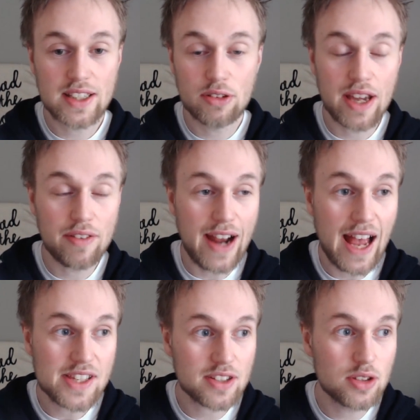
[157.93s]
You never
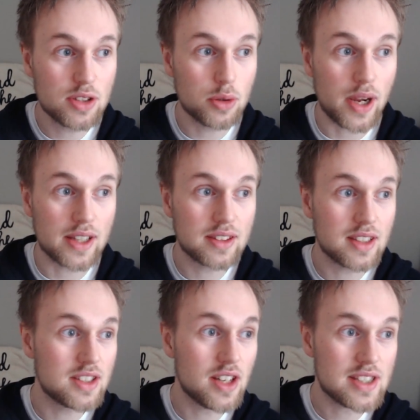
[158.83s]
ask to do it,
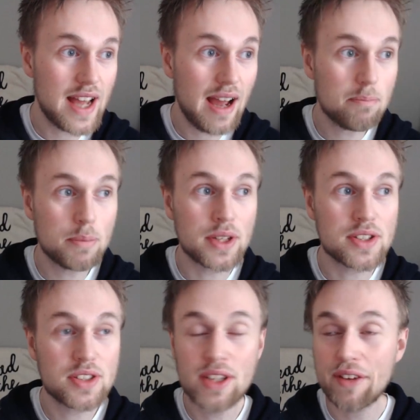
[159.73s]
it just
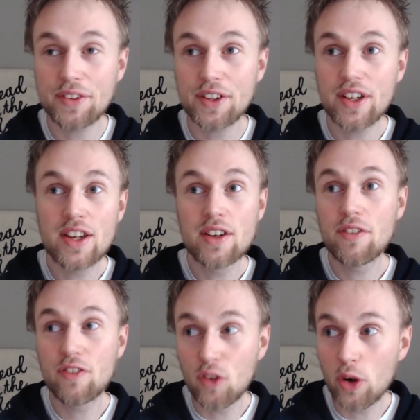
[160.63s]
happens. You never
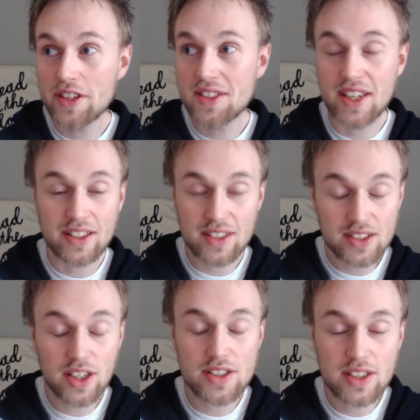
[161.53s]
force it, it
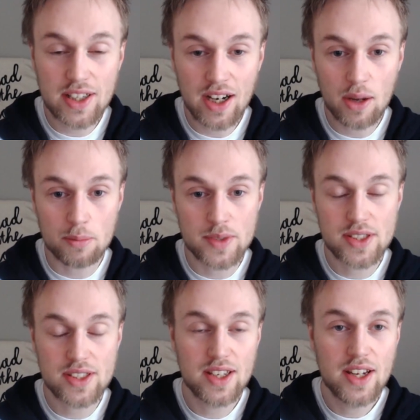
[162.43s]
just comes.